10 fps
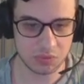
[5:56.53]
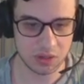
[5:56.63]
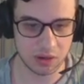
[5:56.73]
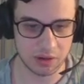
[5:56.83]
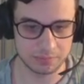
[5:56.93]

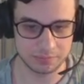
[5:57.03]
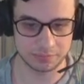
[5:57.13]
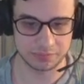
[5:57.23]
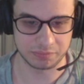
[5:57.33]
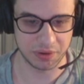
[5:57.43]

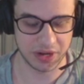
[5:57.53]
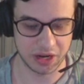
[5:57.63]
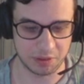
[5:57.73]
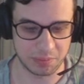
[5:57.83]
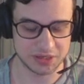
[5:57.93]
But
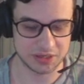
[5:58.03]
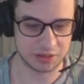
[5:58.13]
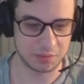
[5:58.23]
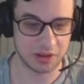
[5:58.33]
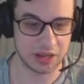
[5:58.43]
now
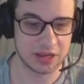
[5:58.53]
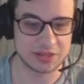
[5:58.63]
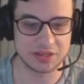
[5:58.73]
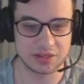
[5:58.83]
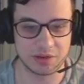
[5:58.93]
basically my
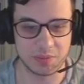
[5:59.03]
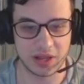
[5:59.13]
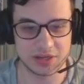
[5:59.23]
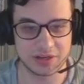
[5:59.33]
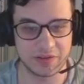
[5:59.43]
last
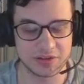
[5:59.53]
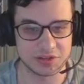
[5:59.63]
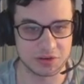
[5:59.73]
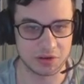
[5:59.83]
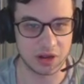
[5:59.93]

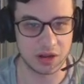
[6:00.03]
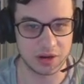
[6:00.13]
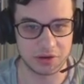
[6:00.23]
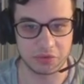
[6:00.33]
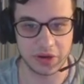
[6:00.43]
defenses are gone
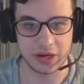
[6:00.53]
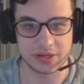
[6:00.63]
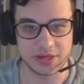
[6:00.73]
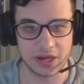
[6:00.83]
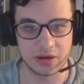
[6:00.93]
and green
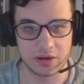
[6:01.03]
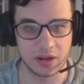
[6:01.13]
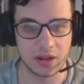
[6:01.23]
is not